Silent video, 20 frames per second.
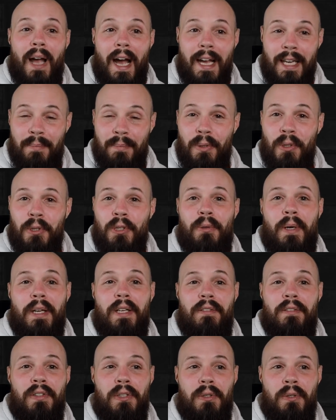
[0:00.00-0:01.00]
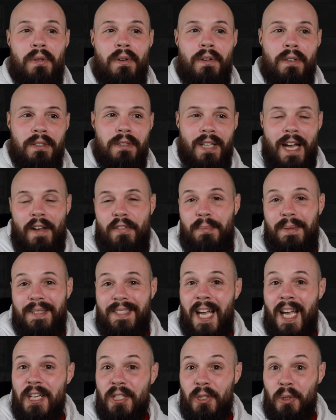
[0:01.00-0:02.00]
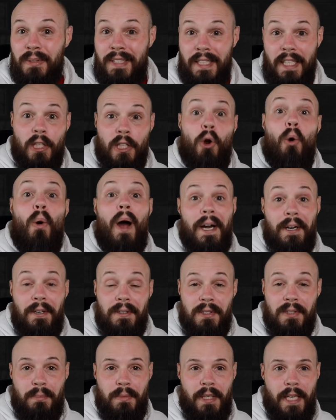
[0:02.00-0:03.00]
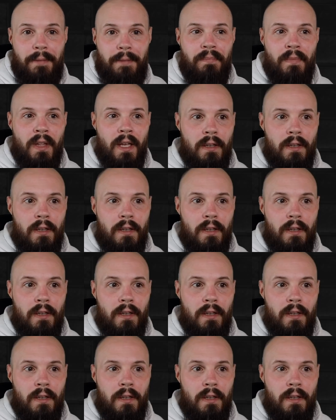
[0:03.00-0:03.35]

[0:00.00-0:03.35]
I can build creator view to have the potential to get acquired someday.